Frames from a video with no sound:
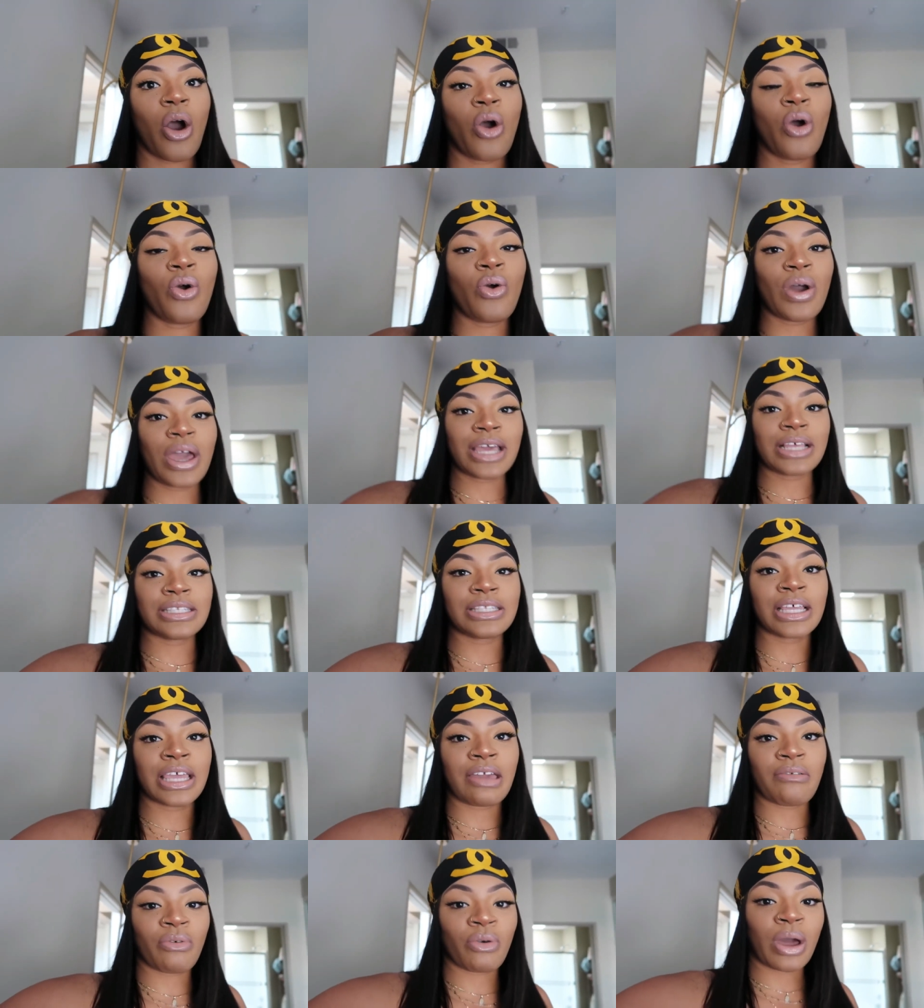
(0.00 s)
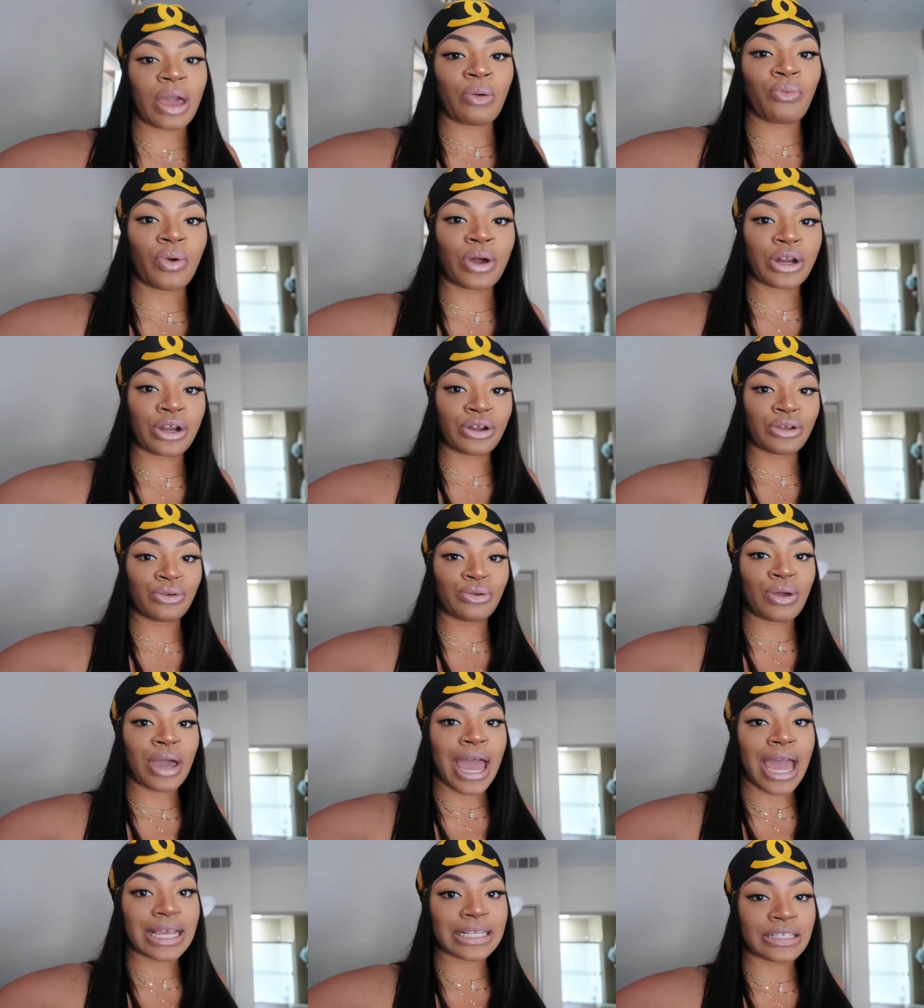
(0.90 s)
who is the giveaway winner
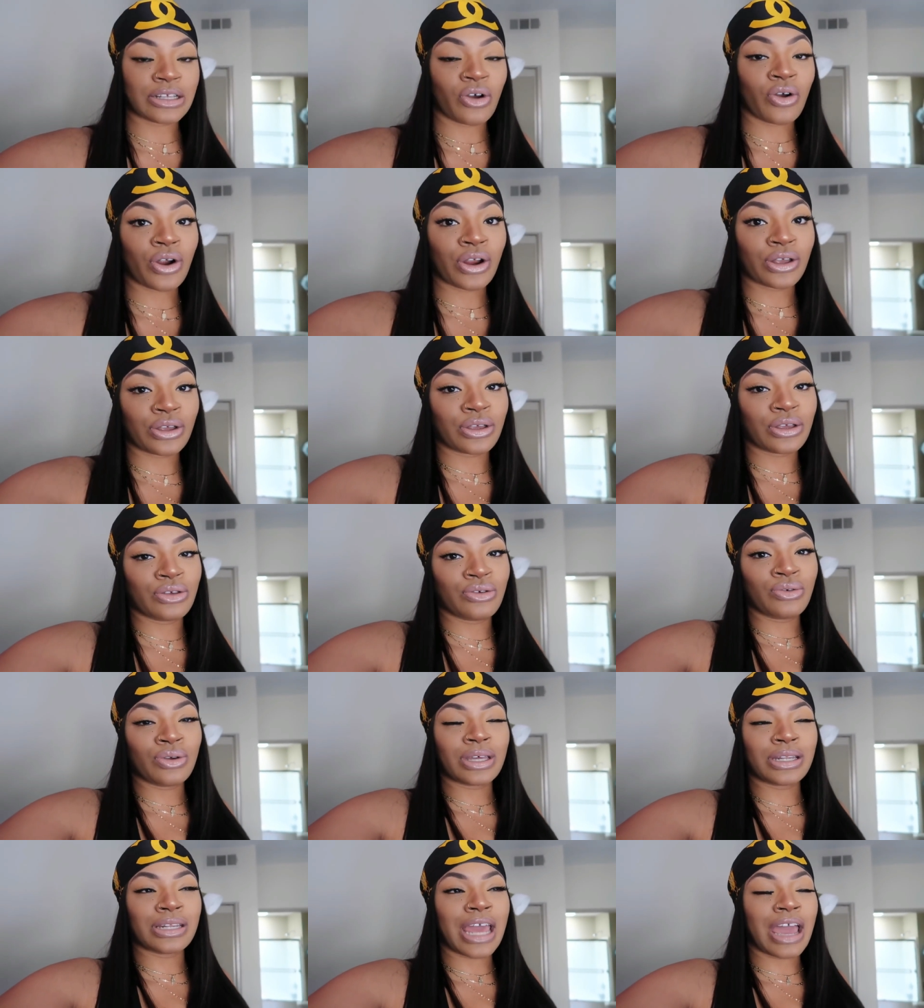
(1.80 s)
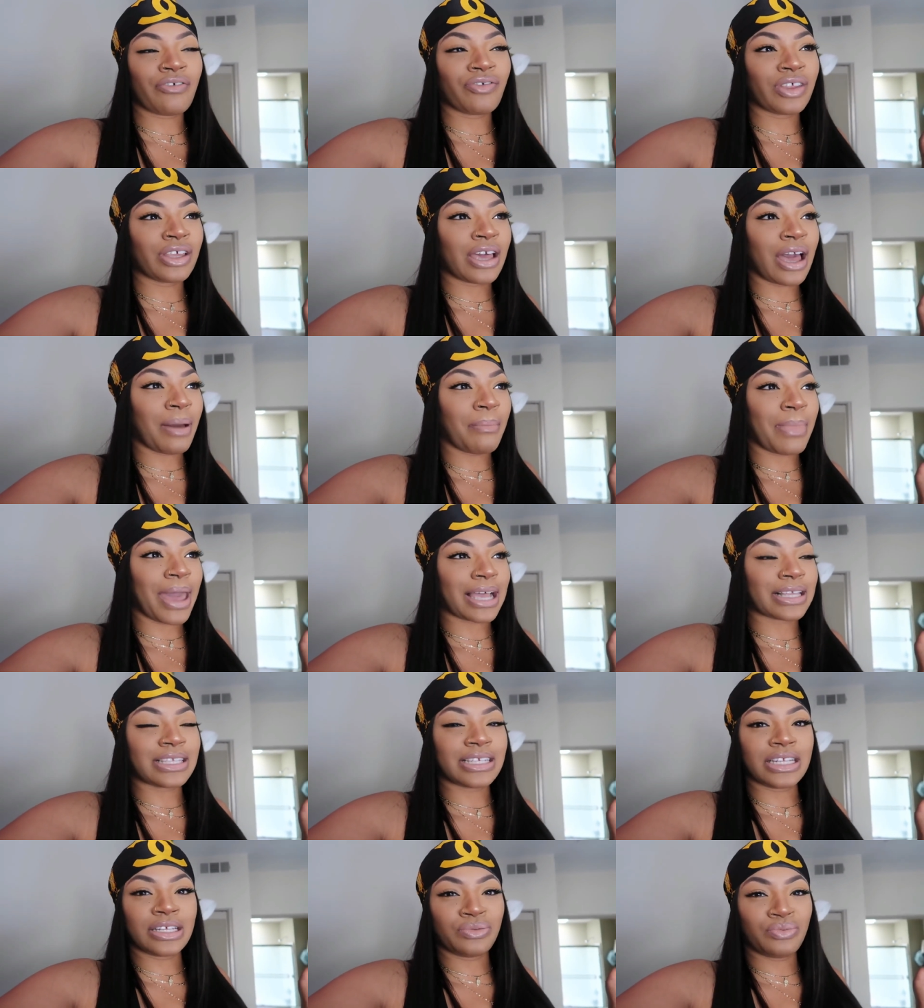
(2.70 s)
you guys or you can definitely come
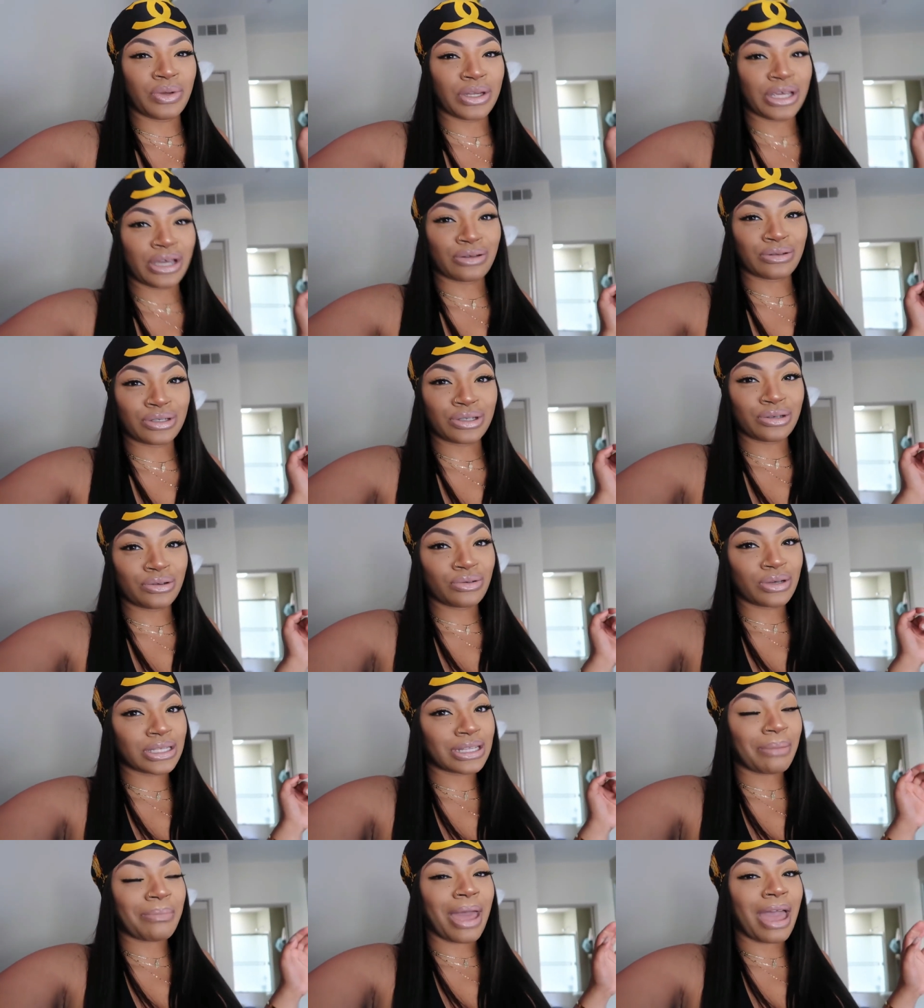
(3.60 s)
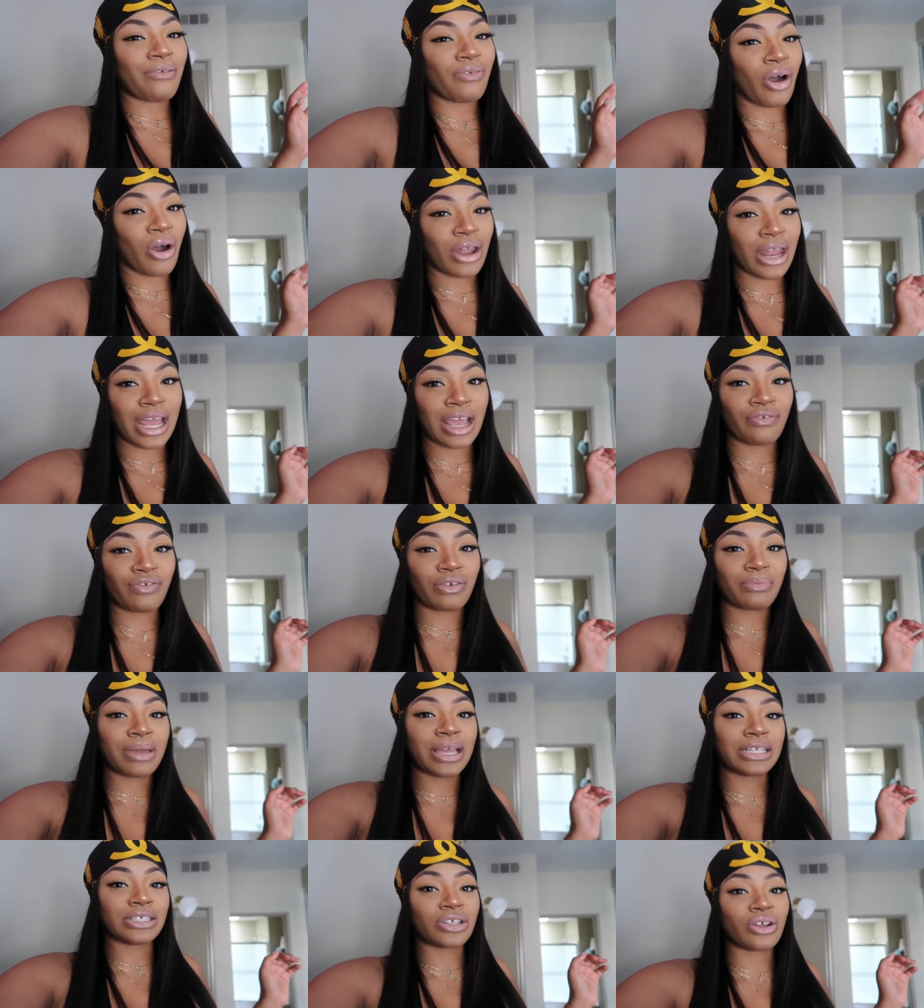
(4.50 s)
back to this video too because I'm gonna have all that
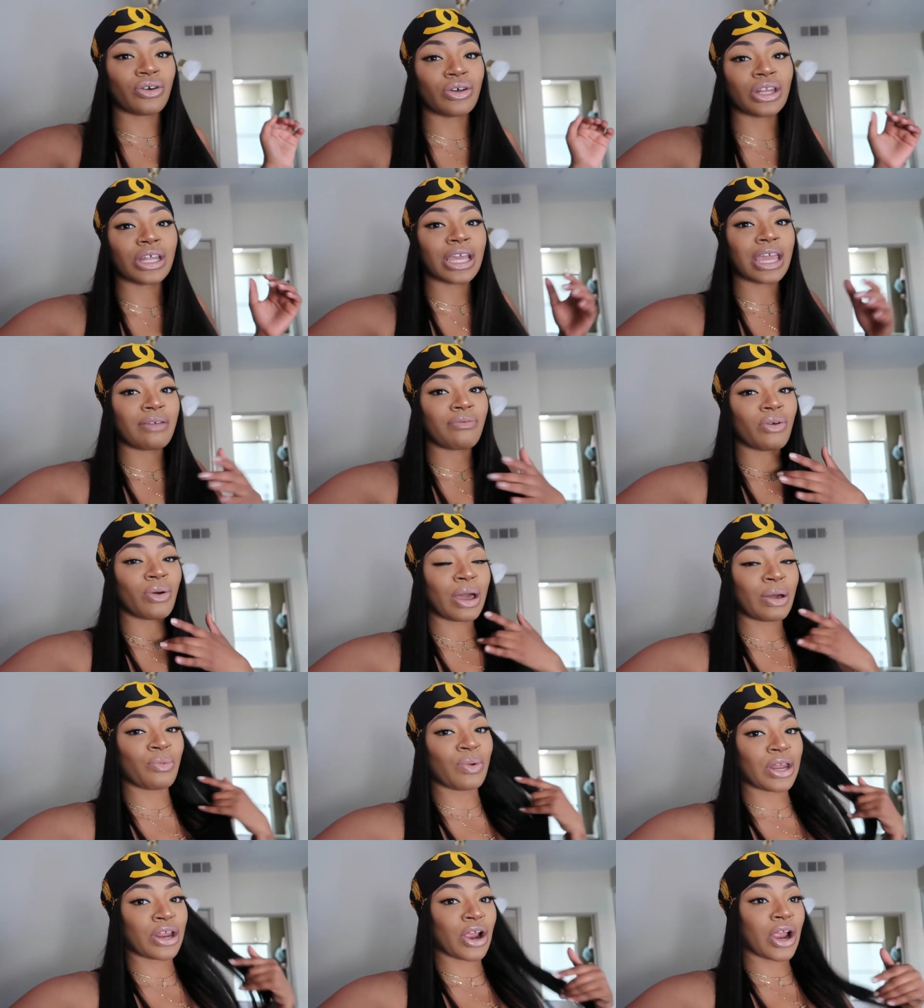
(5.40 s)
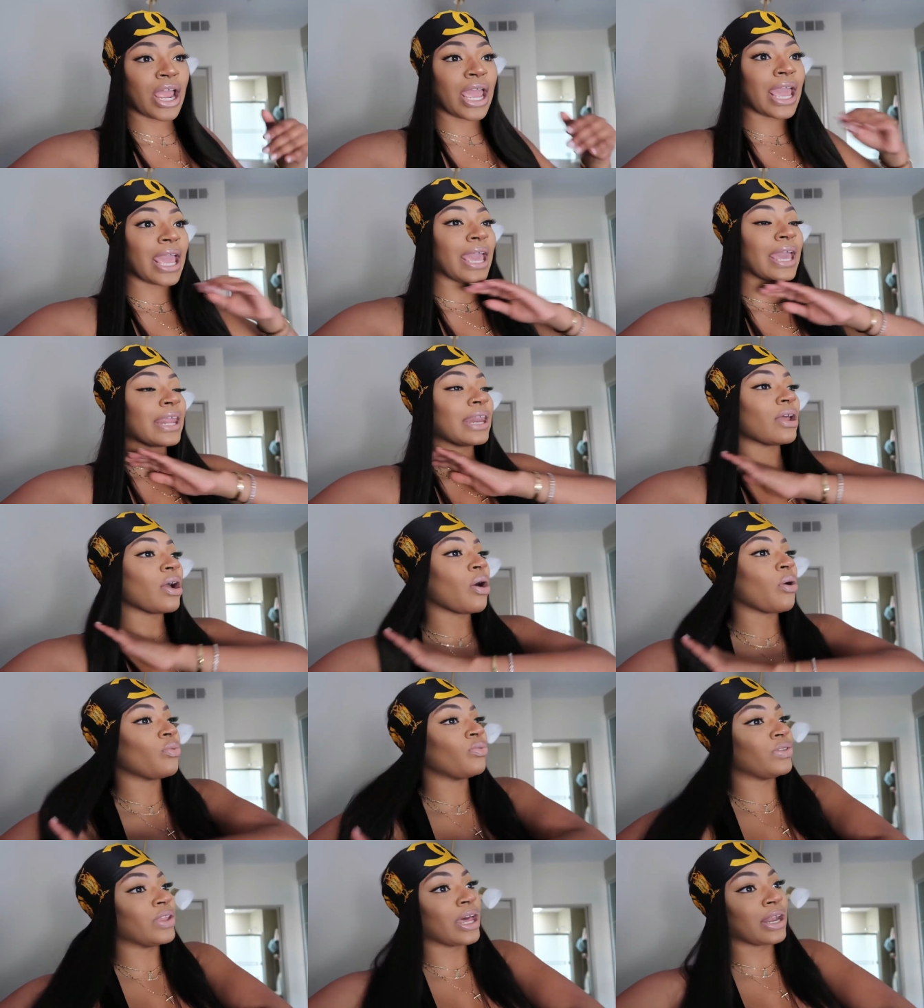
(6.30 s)
information on the giveaway winner and
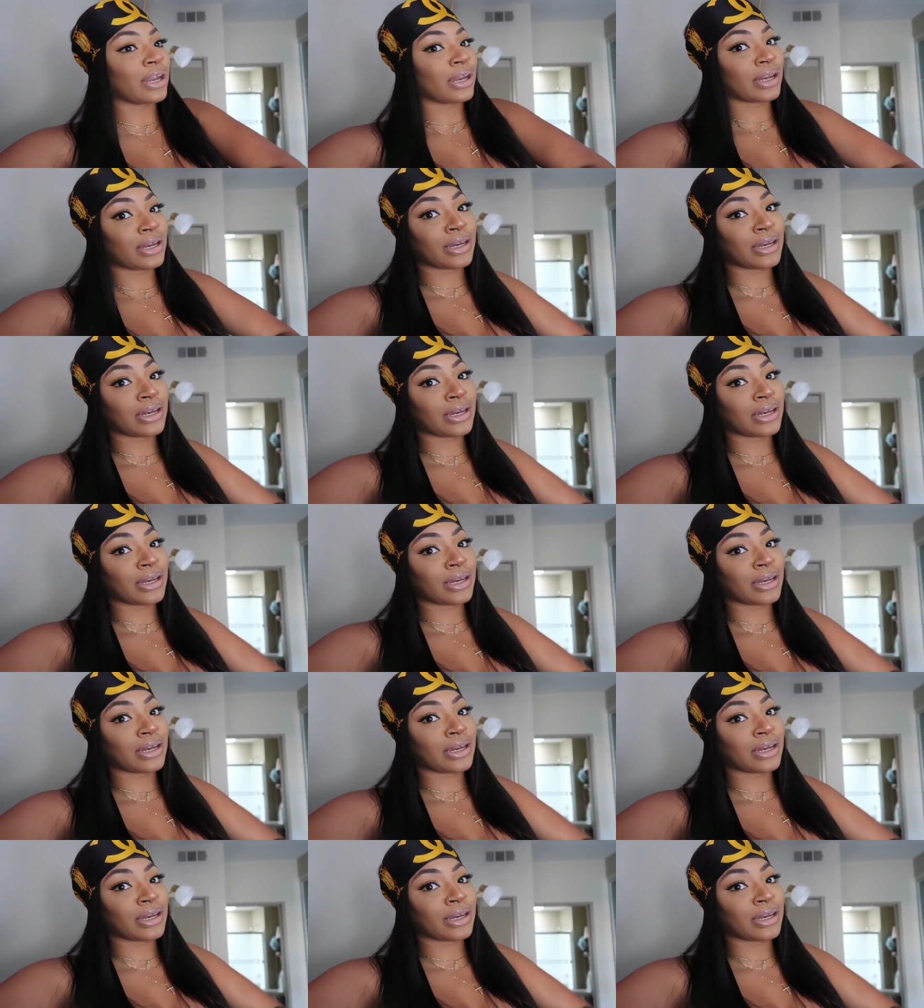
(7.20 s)
da da